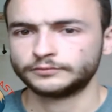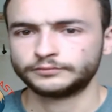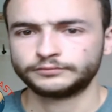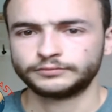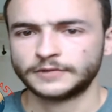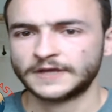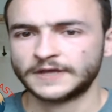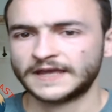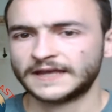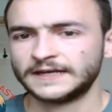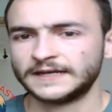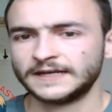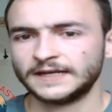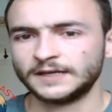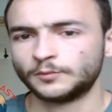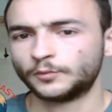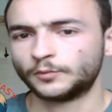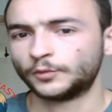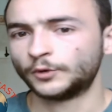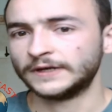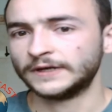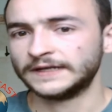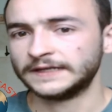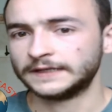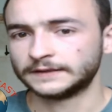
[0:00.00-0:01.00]
any
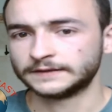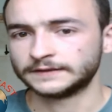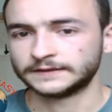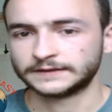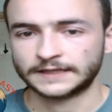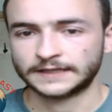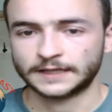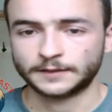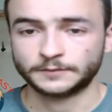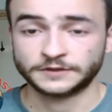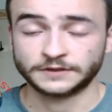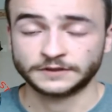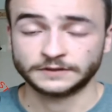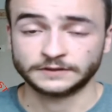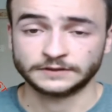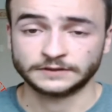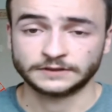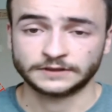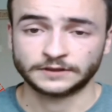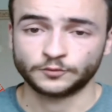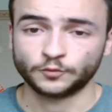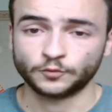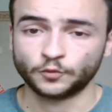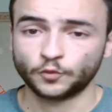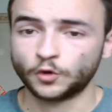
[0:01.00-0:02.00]
preconceptions
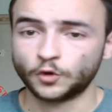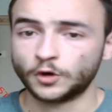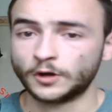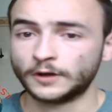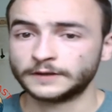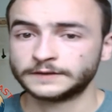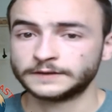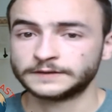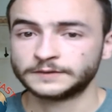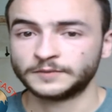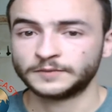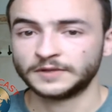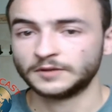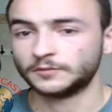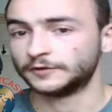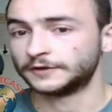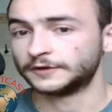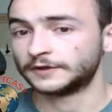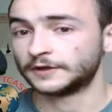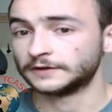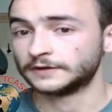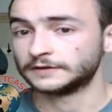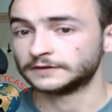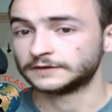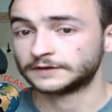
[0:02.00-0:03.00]
and what people
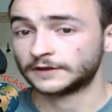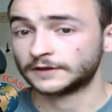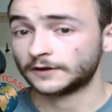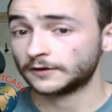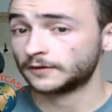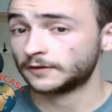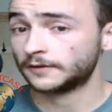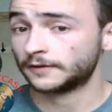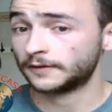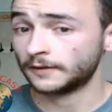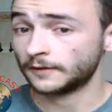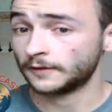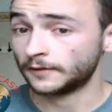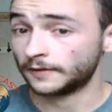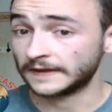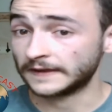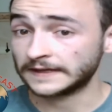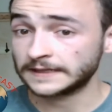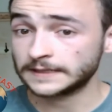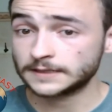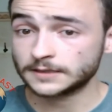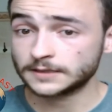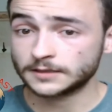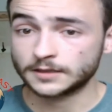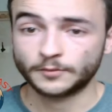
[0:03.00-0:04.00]
down south
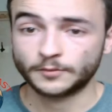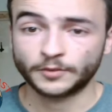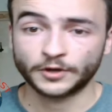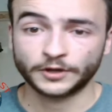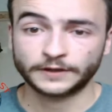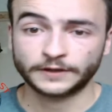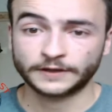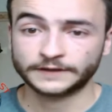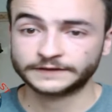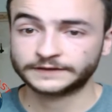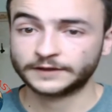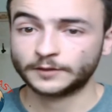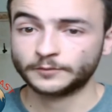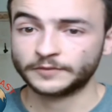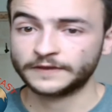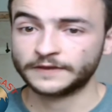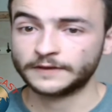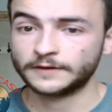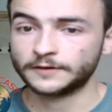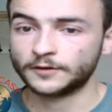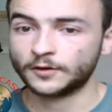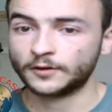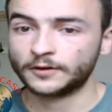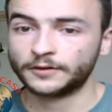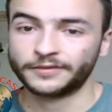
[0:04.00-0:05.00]
think about us up in the
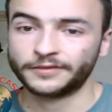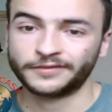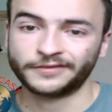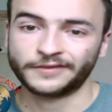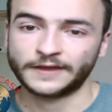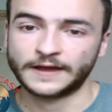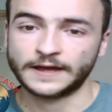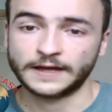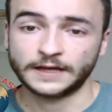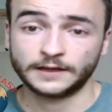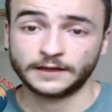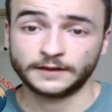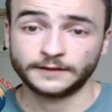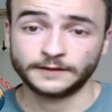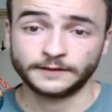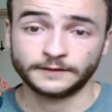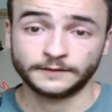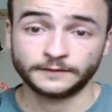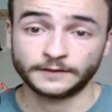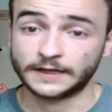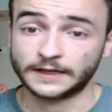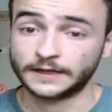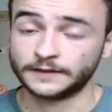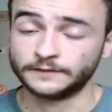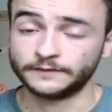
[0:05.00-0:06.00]
north, and
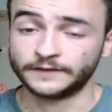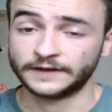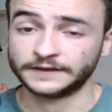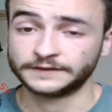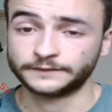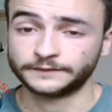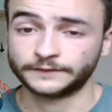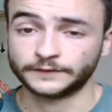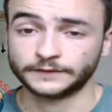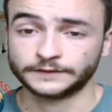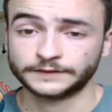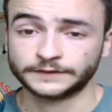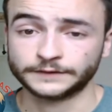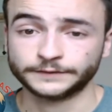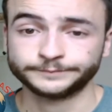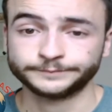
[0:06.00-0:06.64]
vice versa.